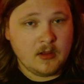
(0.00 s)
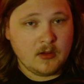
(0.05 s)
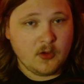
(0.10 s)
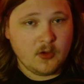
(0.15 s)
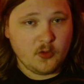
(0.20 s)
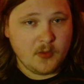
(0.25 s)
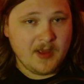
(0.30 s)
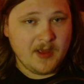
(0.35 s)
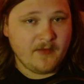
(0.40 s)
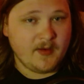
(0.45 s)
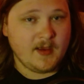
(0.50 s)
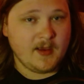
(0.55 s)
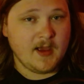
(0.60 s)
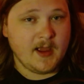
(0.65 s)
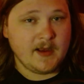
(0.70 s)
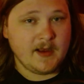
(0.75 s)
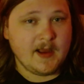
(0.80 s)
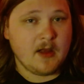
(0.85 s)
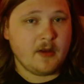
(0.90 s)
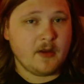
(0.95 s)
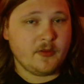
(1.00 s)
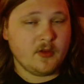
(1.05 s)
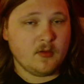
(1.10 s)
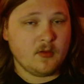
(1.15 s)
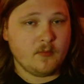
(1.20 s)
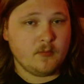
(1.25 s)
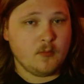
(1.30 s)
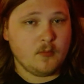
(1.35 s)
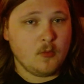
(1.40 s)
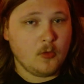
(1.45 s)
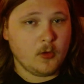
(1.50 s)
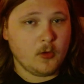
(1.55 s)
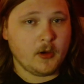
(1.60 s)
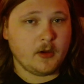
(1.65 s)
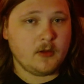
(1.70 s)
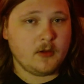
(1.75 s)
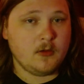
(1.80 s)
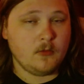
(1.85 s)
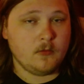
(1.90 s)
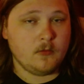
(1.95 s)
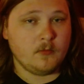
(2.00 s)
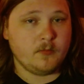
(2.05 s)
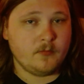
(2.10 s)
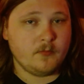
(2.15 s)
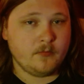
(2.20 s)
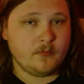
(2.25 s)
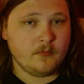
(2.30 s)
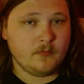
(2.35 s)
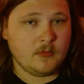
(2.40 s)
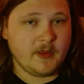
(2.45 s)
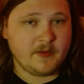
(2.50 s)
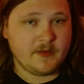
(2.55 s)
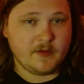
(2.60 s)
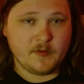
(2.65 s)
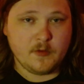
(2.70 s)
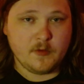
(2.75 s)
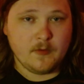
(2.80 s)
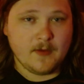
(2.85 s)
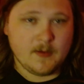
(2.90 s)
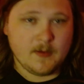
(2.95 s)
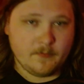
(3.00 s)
because we have a guy down at the morgue who lets us do that.